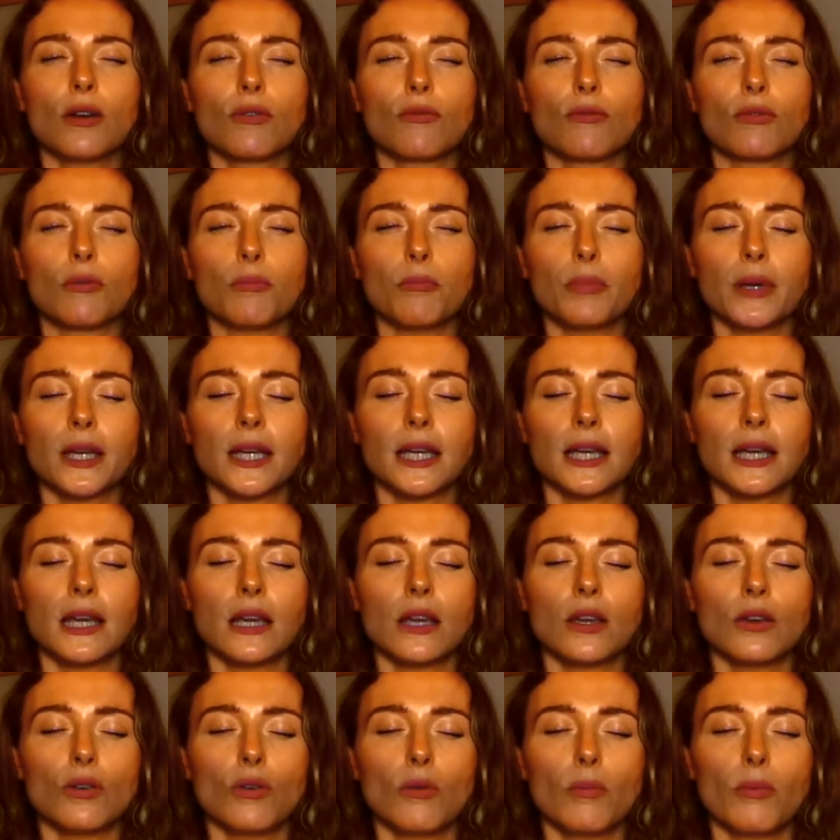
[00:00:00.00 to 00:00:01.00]

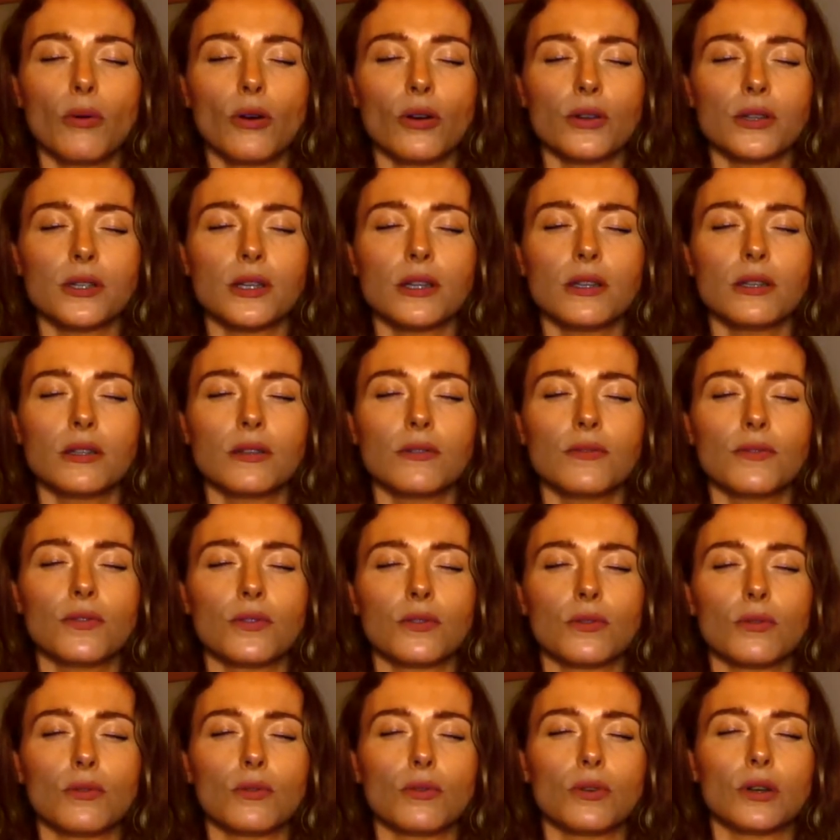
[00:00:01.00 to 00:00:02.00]
repeat your positive
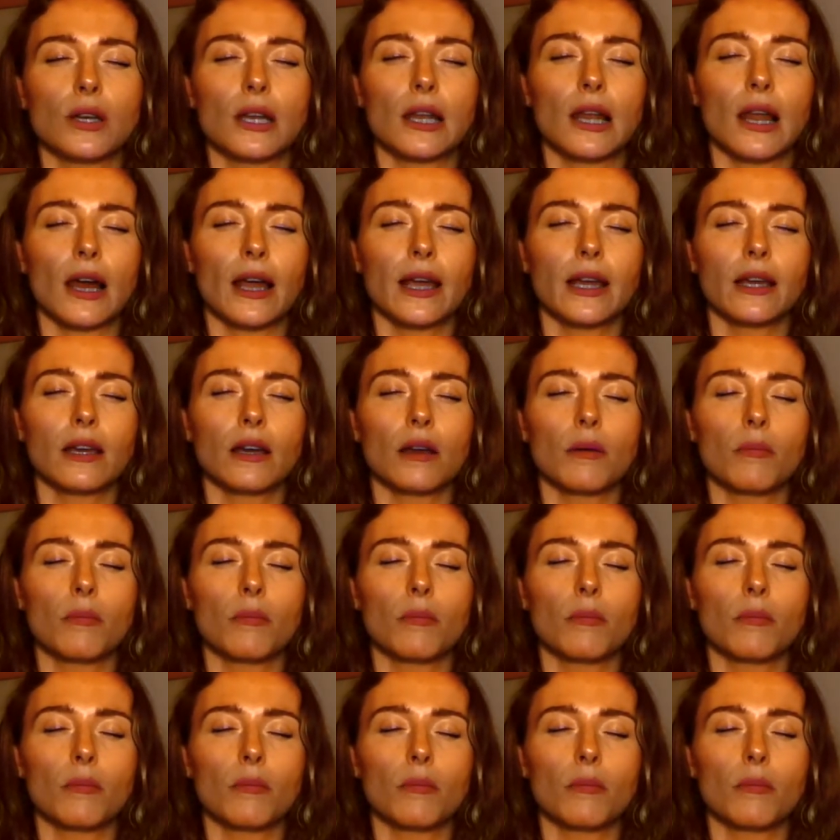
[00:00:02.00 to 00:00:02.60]
thought like